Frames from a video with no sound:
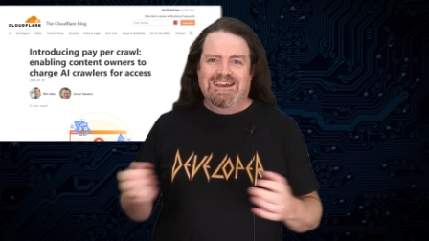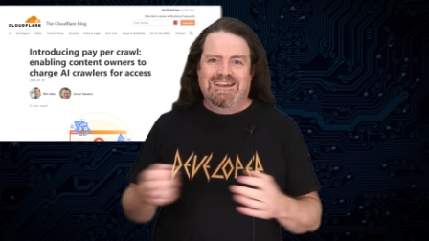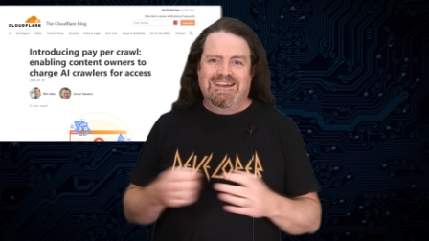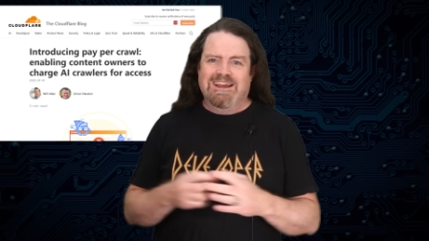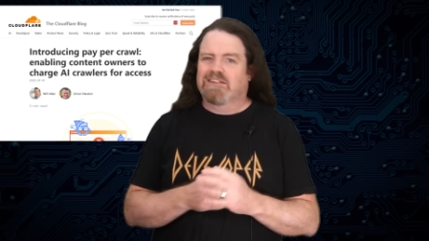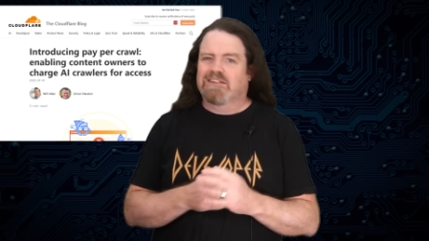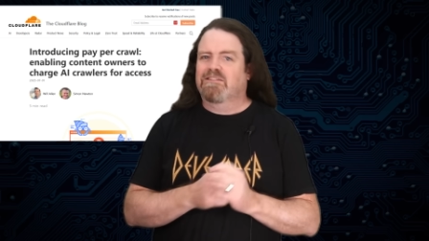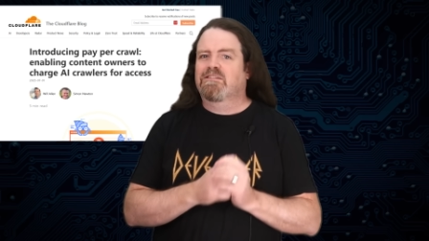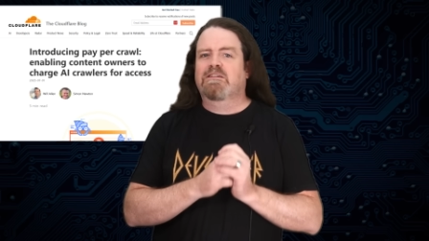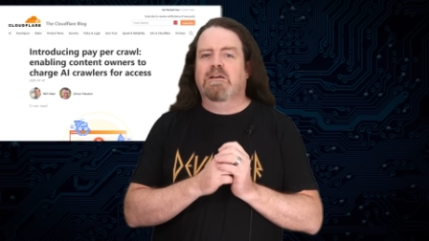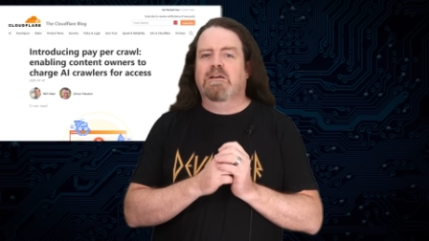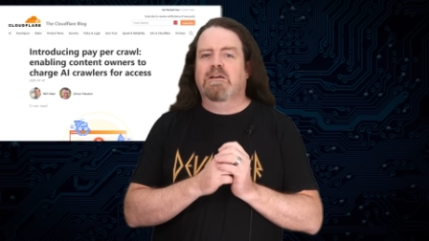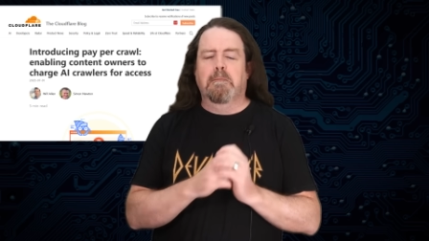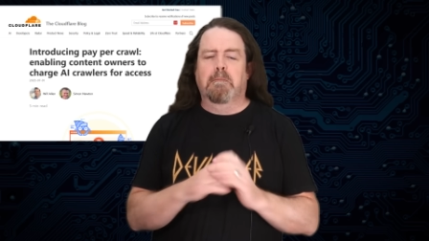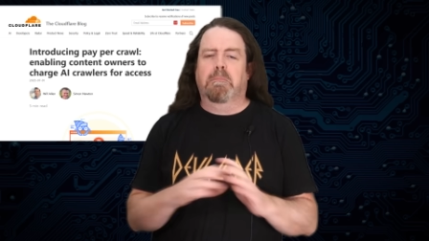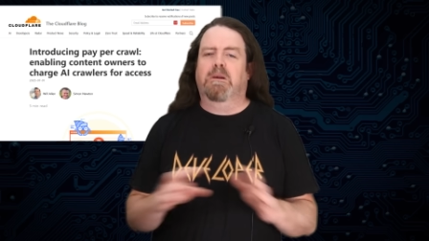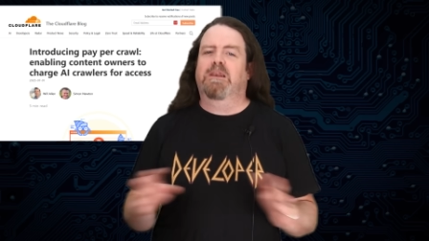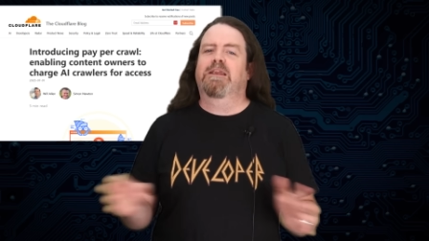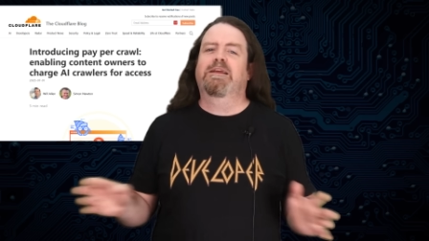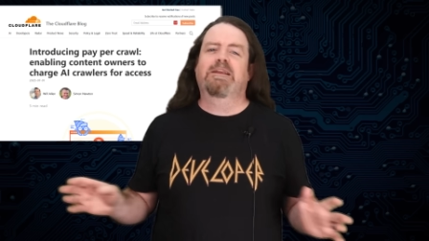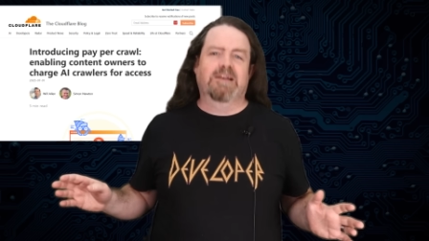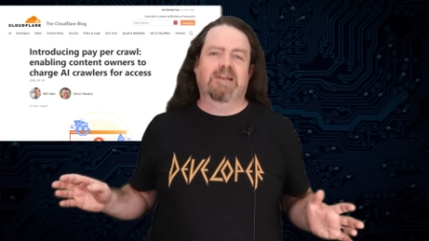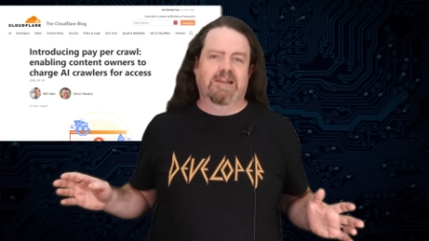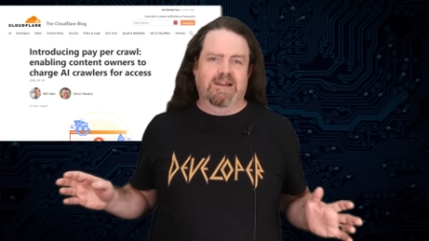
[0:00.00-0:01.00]
gets
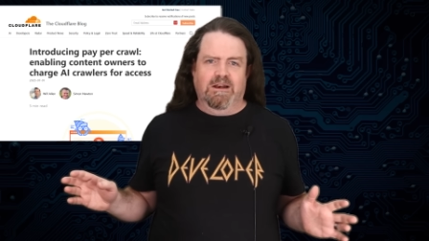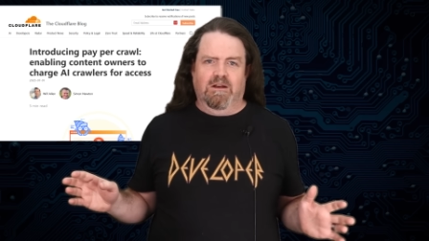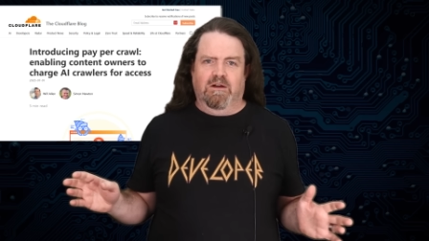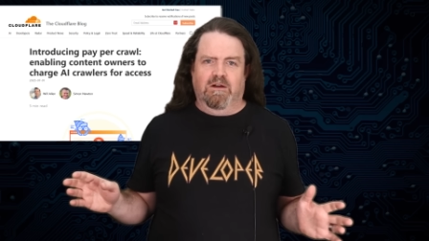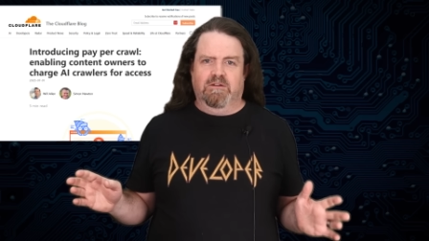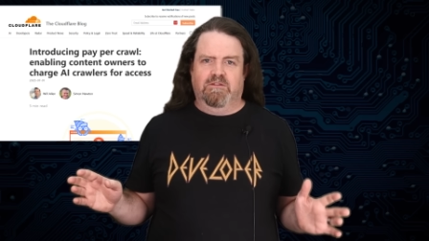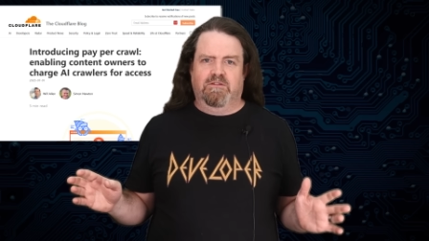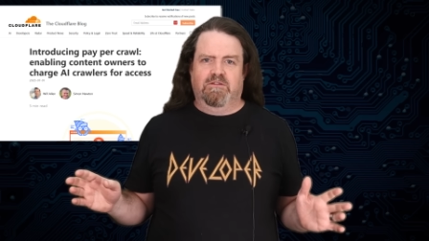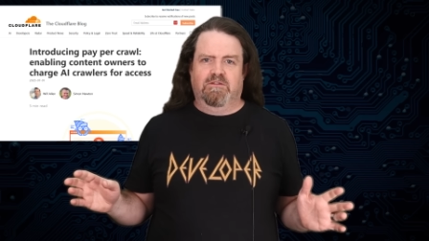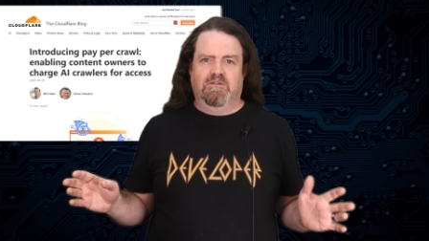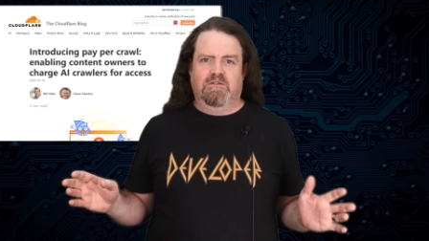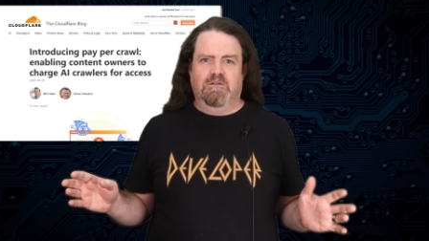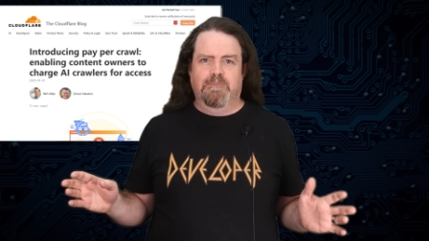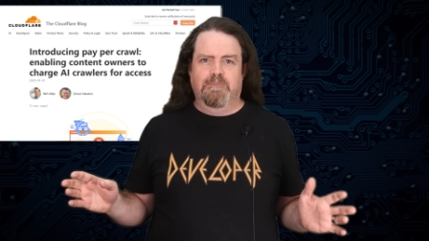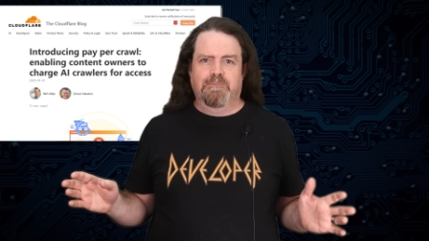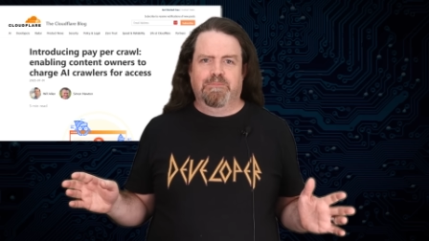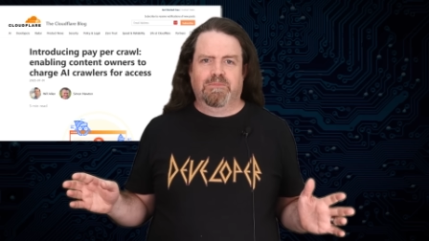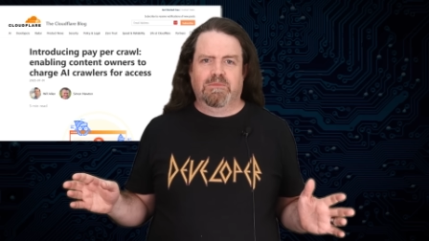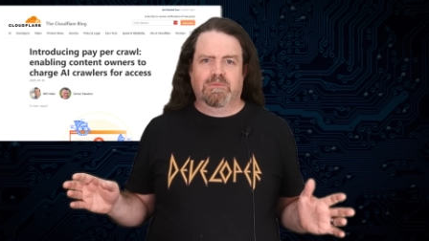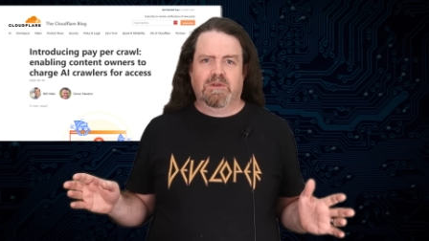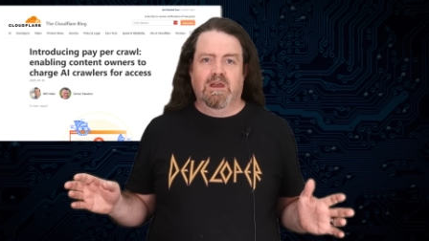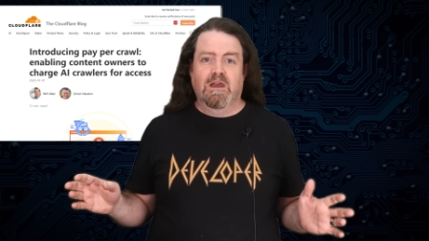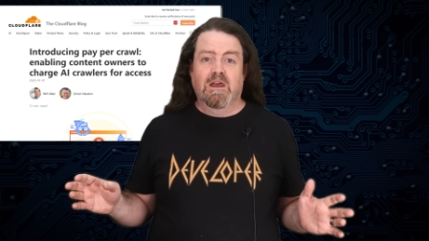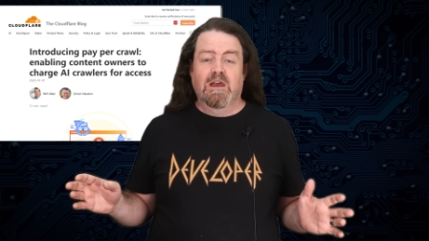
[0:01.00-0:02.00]
completely lost.
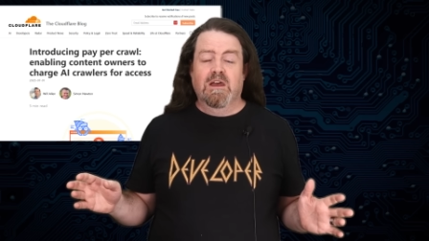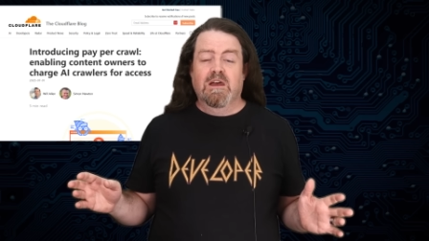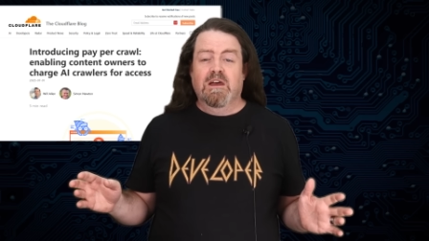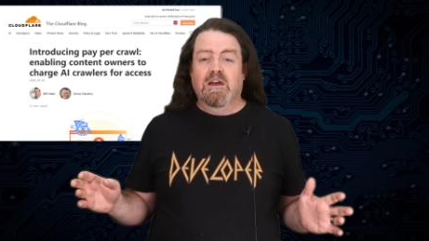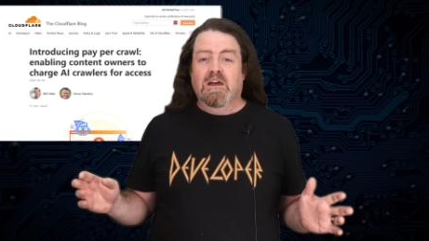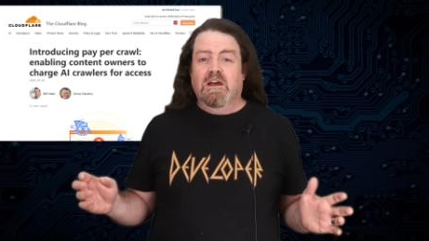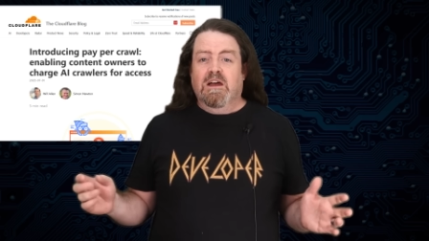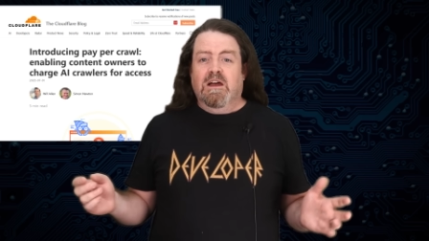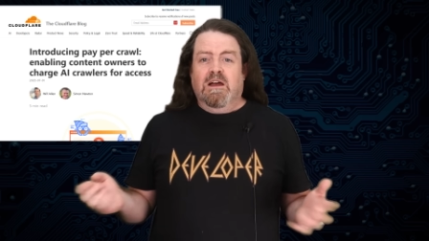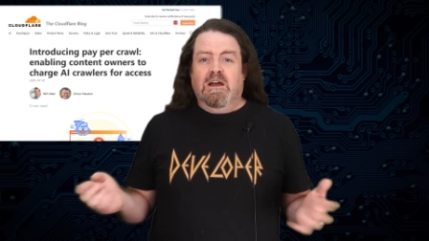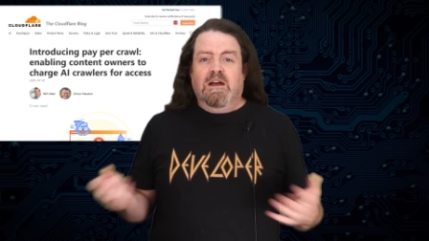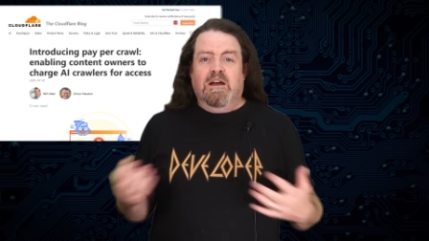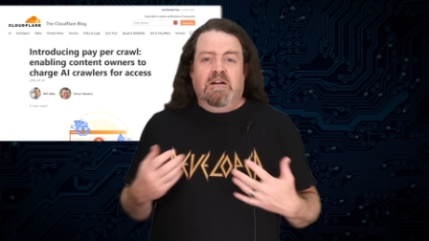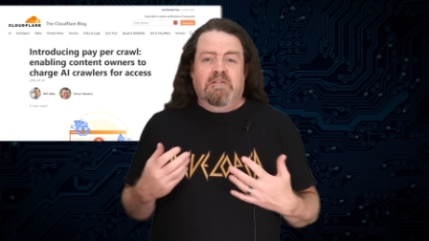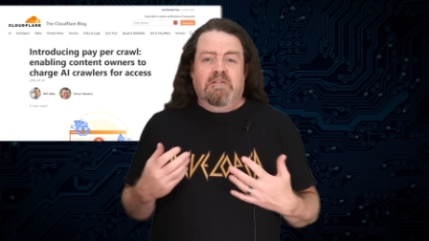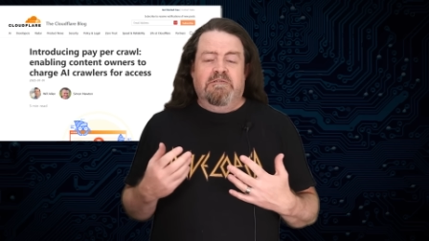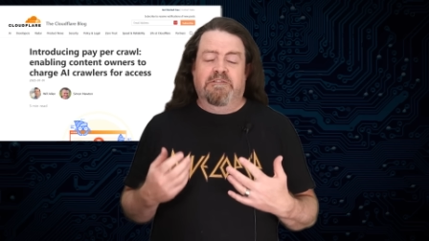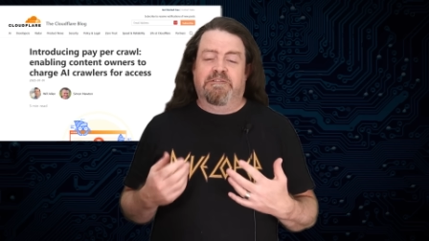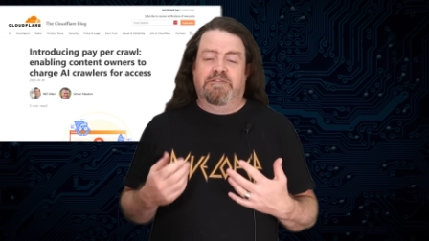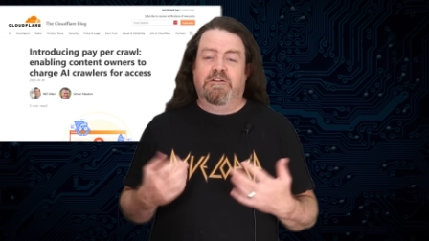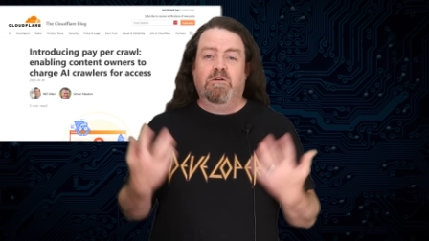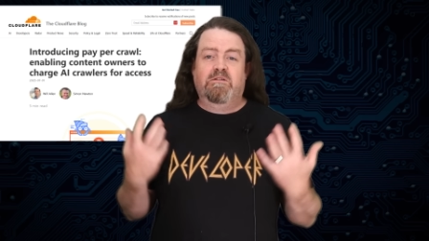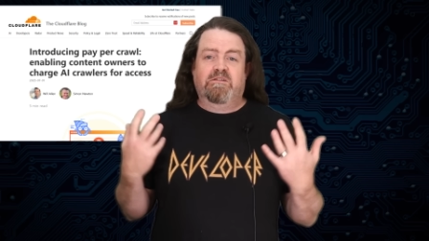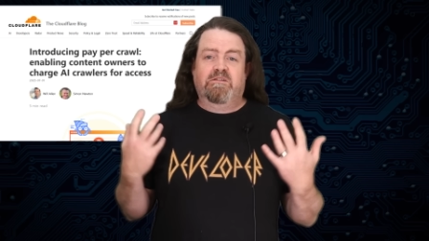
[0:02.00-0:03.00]

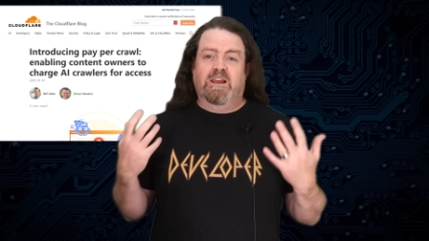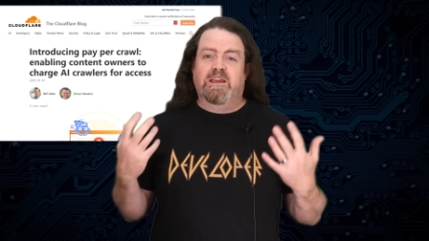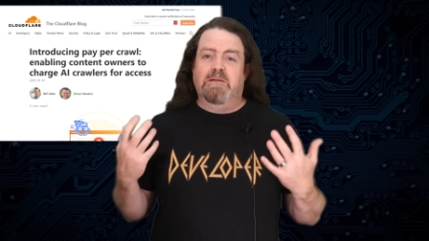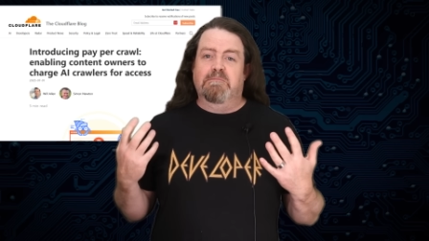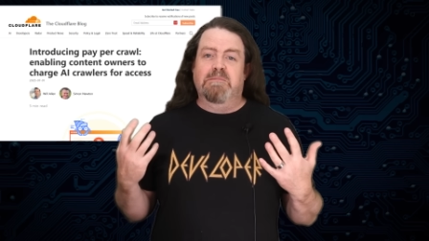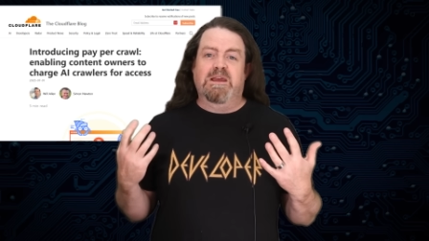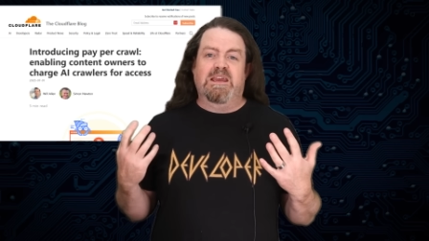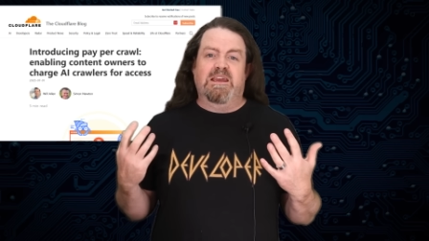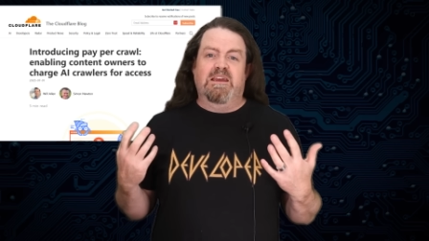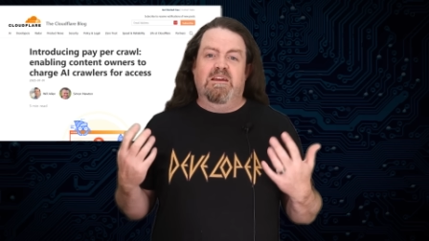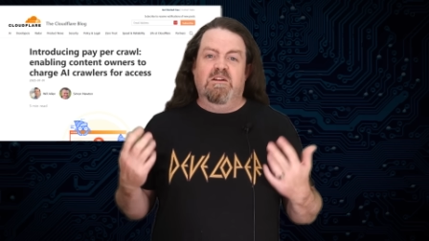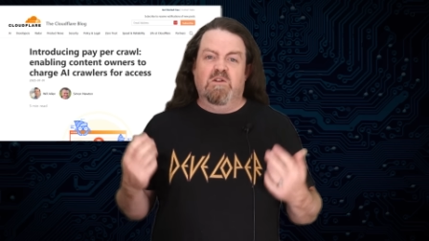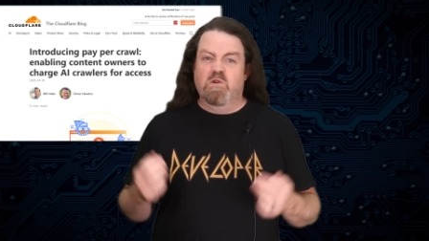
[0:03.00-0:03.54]
For folks like me